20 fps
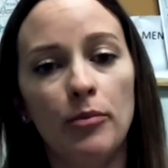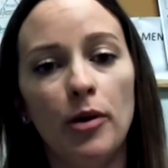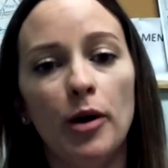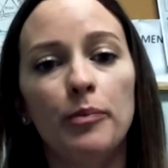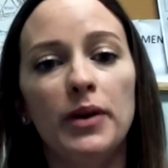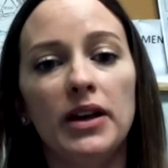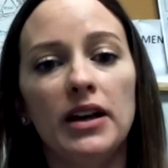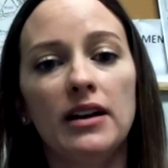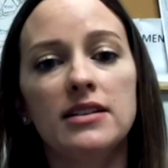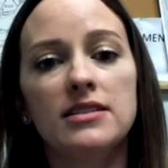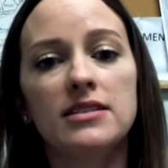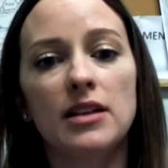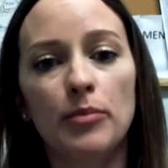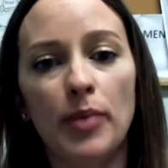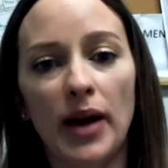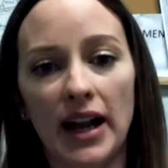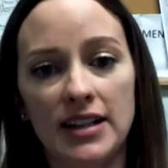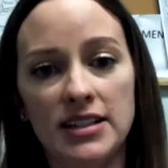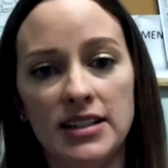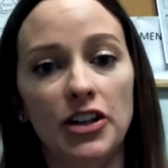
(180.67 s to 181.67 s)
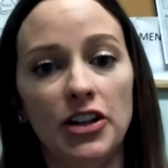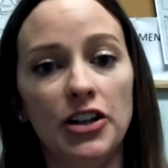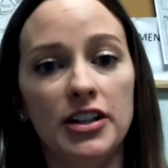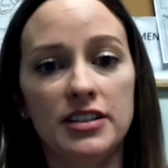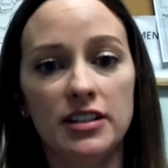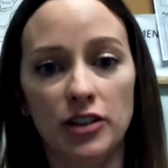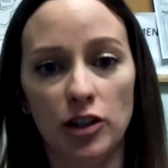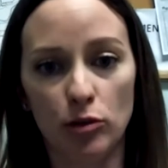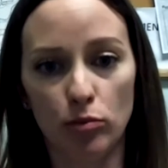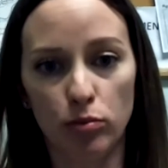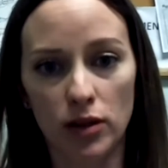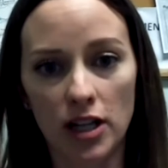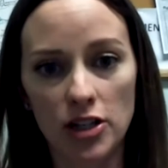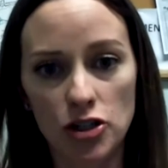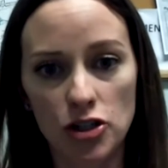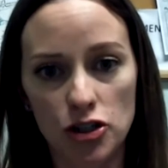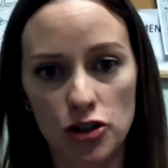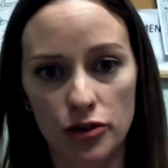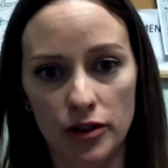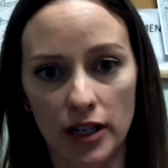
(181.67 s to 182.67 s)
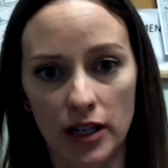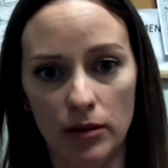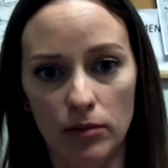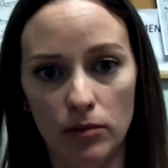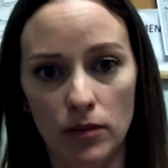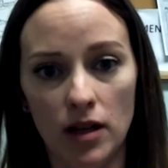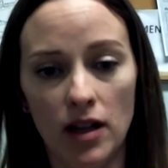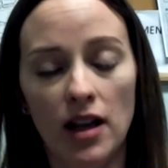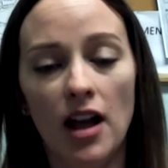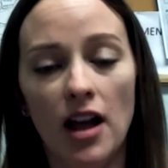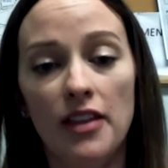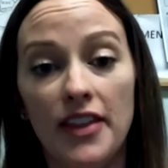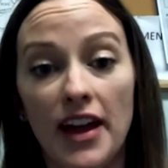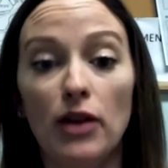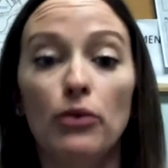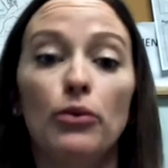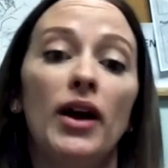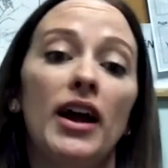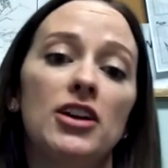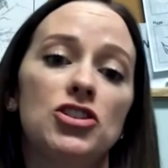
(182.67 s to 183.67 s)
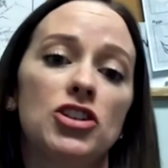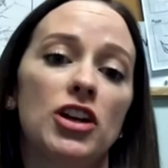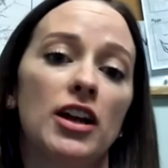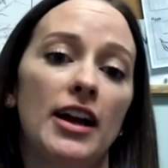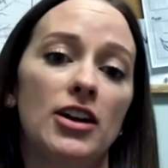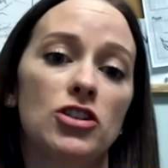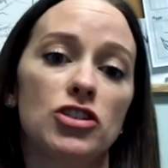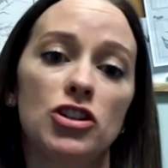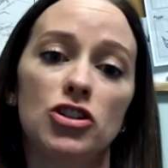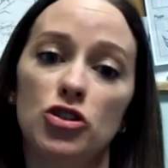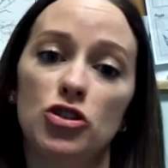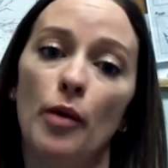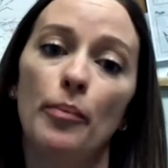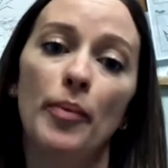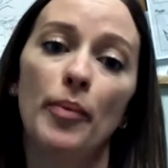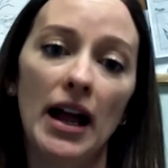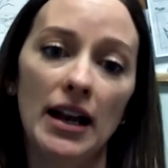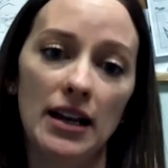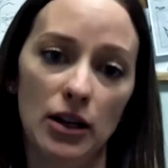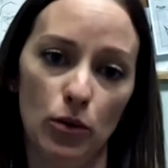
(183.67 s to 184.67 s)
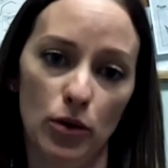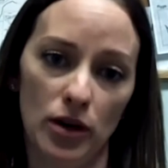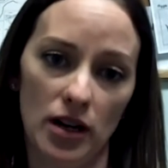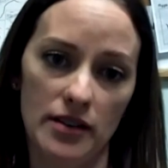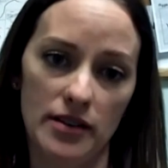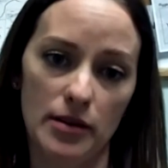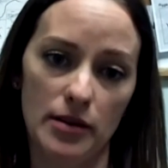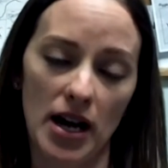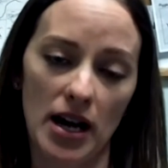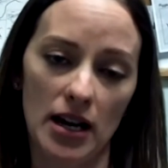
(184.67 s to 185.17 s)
but because the bacteria is in your bloodstream, that rash can actually show up anywhere on the